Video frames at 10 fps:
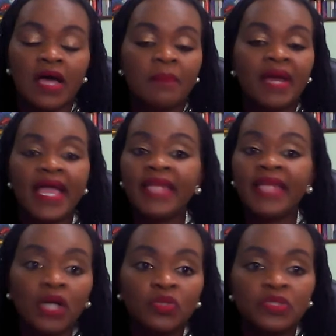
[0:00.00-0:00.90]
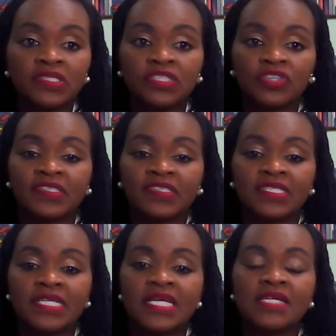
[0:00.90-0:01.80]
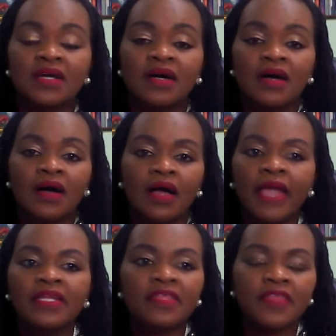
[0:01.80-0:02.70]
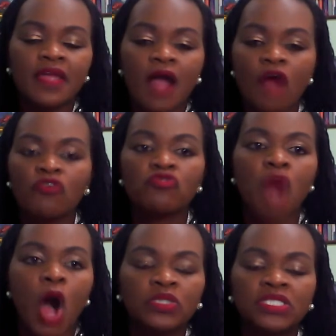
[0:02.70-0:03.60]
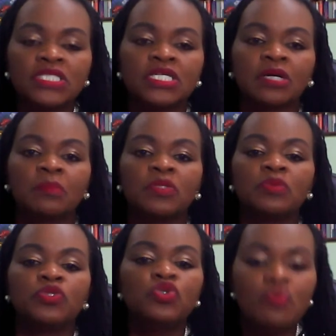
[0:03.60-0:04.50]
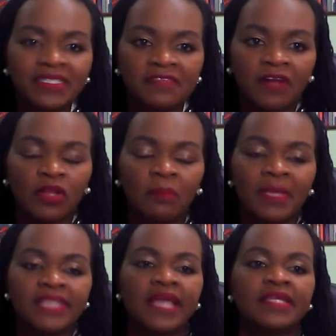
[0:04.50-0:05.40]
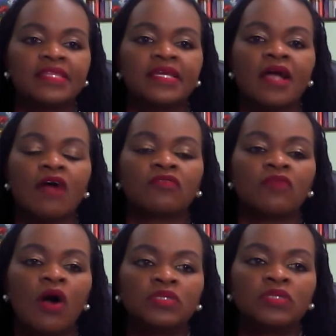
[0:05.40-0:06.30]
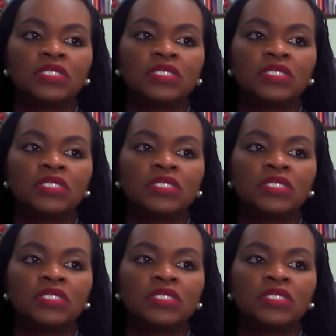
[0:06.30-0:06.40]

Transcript: but anyone who is interested in anything around their human development, anything around